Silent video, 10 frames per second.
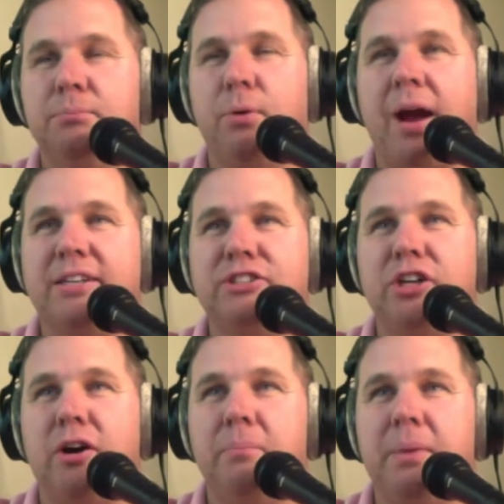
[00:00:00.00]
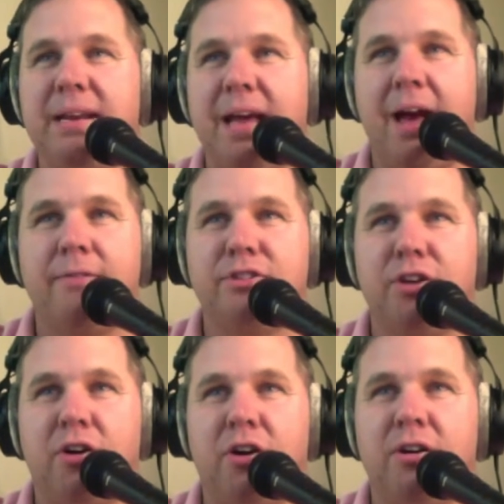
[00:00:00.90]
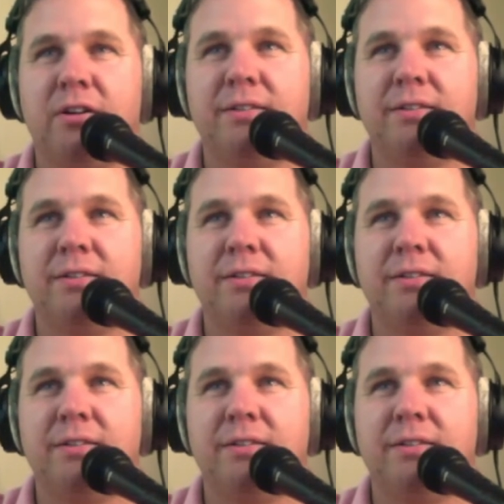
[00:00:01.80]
Bradshaw beat Avatar.